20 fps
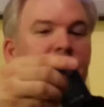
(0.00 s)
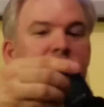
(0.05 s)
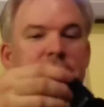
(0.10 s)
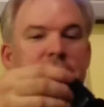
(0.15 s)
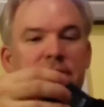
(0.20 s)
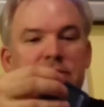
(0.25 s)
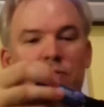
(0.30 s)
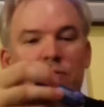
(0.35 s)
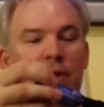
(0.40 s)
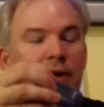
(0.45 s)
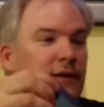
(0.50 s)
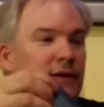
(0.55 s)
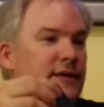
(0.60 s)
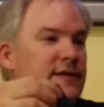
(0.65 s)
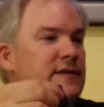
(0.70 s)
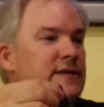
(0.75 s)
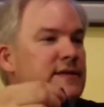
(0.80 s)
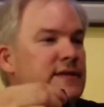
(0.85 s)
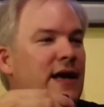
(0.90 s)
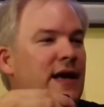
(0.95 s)
had these as well.
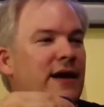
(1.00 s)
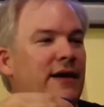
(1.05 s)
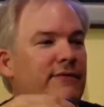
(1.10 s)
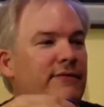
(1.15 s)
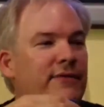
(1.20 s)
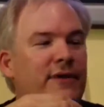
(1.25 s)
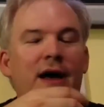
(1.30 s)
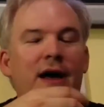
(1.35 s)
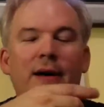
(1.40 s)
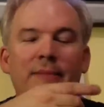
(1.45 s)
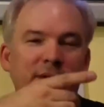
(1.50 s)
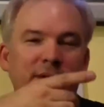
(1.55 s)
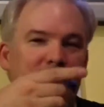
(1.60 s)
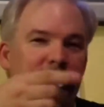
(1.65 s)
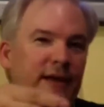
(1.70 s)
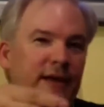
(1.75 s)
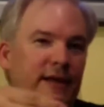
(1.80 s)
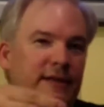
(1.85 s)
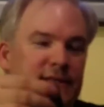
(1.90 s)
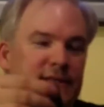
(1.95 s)
This is kind of
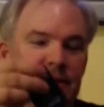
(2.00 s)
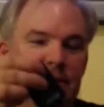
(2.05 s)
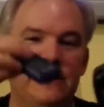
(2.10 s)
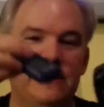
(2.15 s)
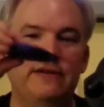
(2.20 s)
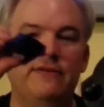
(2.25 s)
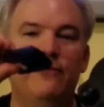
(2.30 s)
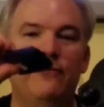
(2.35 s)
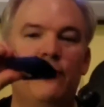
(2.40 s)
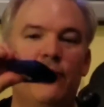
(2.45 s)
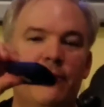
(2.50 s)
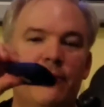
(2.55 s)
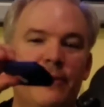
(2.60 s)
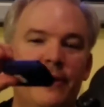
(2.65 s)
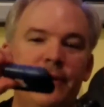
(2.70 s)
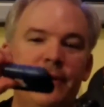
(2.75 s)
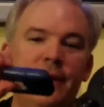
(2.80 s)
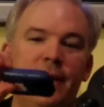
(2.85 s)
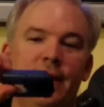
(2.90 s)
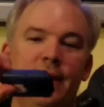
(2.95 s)
copying N64,
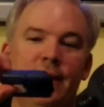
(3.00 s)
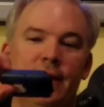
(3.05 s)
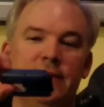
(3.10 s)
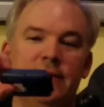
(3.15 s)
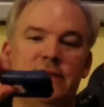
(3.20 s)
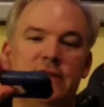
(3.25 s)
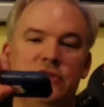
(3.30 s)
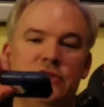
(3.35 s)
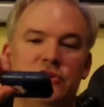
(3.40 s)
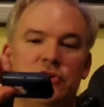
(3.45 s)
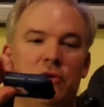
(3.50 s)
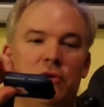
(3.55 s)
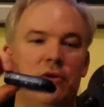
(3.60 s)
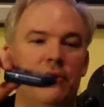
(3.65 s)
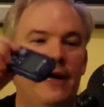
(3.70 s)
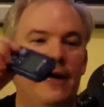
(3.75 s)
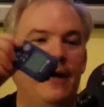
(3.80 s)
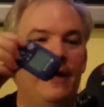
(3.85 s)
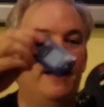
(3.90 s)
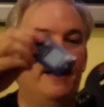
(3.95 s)
but this controller